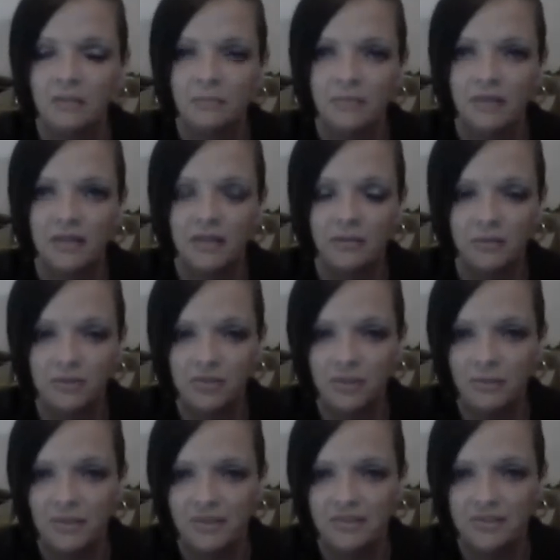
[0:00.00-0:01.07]
but I'll try to
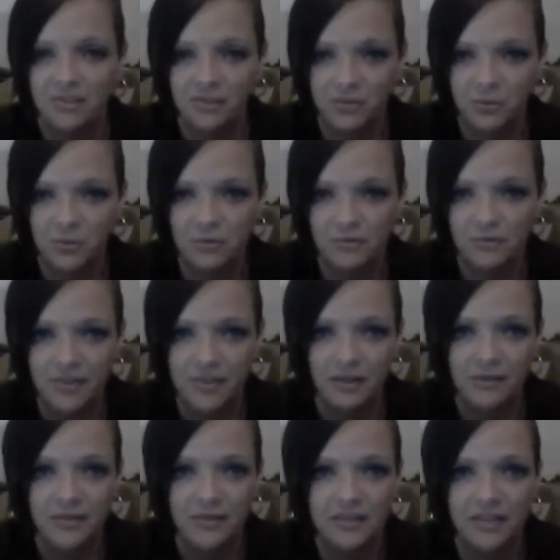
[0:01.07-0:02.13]
make this a shorter
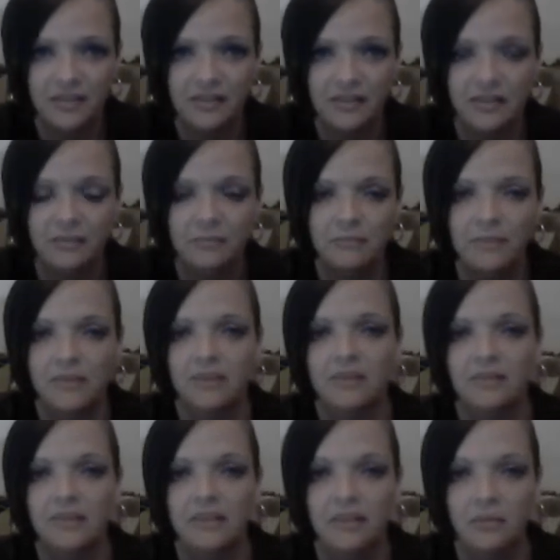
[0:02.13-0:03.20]
video this time. But
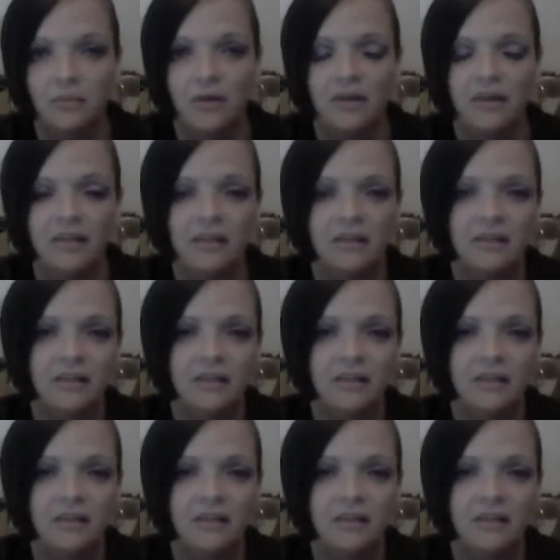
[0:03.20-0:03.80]
anyway,